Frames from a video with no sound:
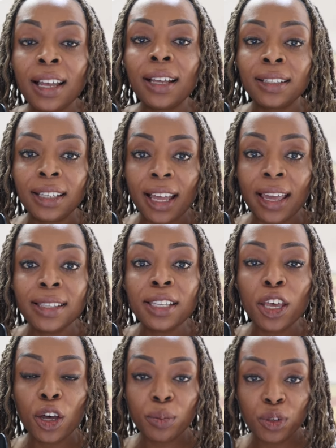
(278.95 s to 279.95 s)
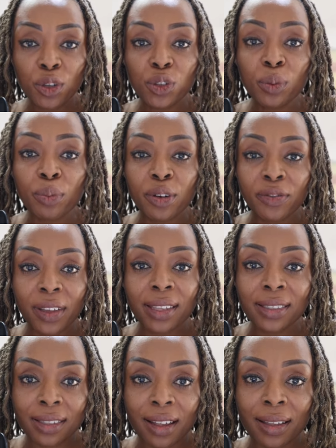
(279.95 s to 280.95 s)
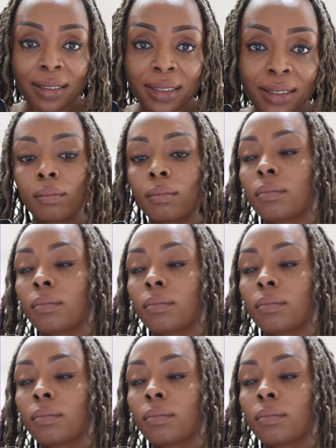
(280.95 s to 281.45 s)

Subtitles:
at night helps you to prevent that.